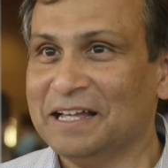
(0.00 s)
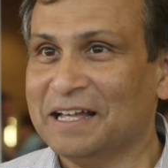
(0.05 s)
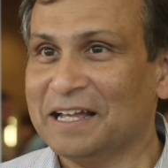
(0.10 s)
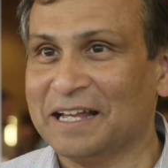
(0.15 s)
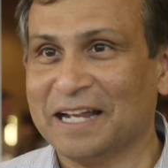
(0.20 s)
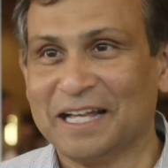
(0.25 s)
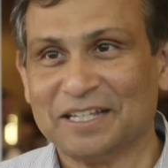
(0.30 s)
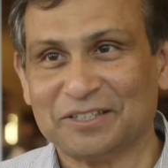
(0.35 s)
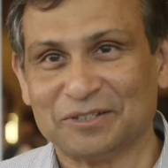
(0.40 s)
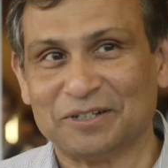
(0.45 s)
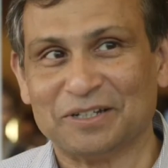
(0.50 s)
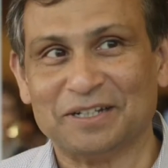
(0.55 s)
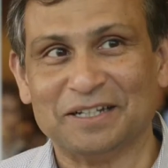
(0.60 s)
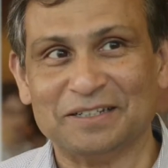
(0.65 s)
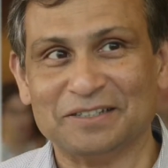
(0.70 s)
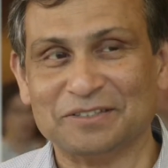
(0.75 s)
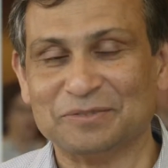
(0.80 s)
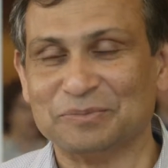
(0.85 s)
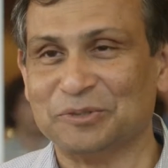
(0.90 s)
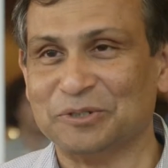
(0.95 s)
And I saw that
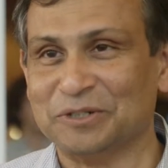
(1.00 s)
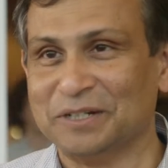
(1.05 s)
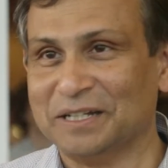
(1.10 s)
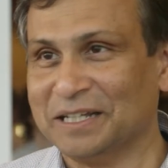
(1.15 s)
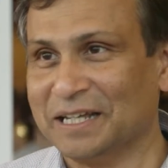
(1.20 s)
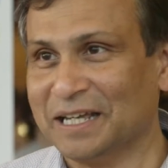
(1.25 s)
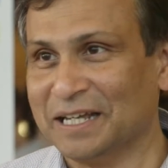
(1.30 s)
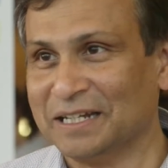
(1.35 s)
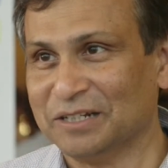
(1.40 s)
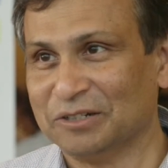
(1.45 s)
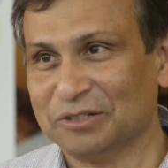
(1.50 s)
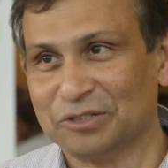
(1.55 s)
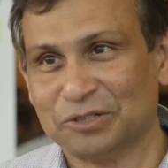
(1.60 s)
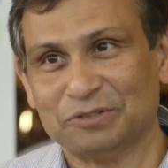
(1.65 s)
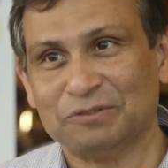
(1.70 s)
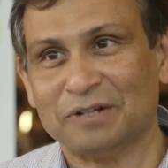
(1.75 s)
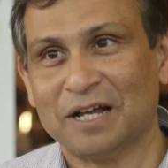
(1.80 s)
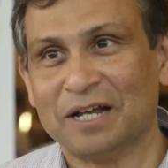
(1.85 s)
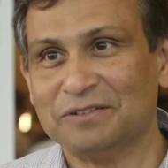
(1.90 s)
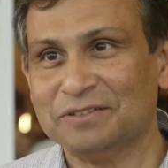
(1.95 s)
this morning, and, you know,
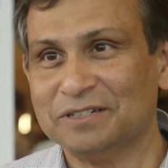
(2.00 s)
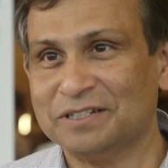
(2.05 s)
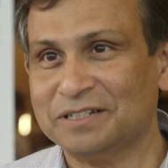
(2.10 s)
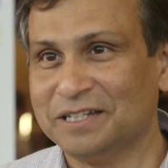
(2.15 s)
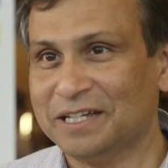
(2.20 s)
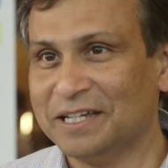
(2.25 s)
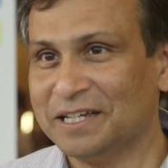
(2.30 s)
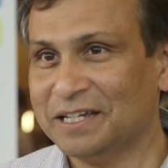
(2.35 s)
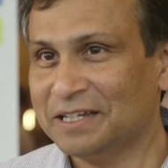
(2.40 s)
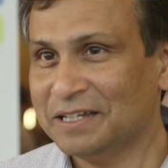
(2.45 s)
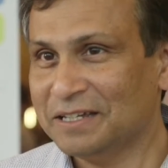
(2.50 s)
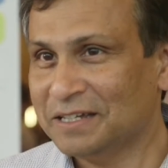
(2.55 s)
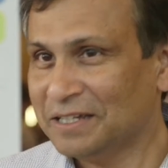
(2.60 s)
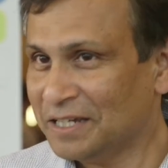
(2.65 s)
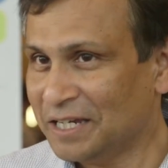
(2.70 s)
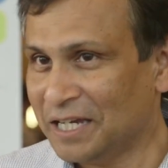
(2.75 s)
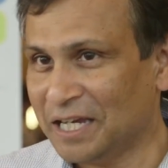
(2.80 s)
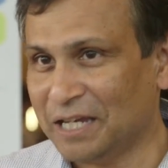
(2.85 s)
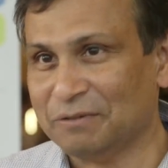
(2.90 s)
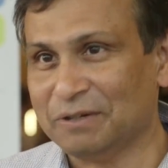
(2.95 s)
throughout the day,
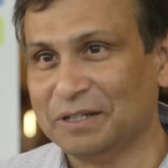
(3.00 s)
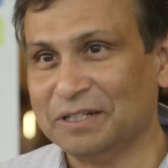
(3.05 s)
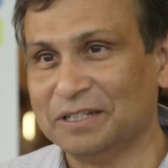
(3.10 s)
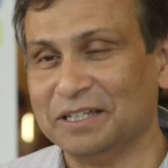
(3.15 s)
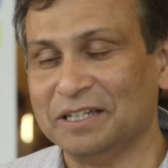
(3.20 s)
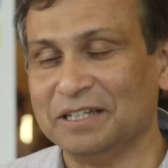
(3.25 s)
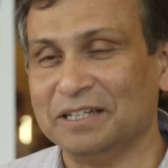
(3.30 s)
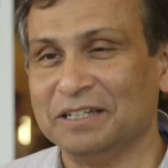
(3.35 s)
even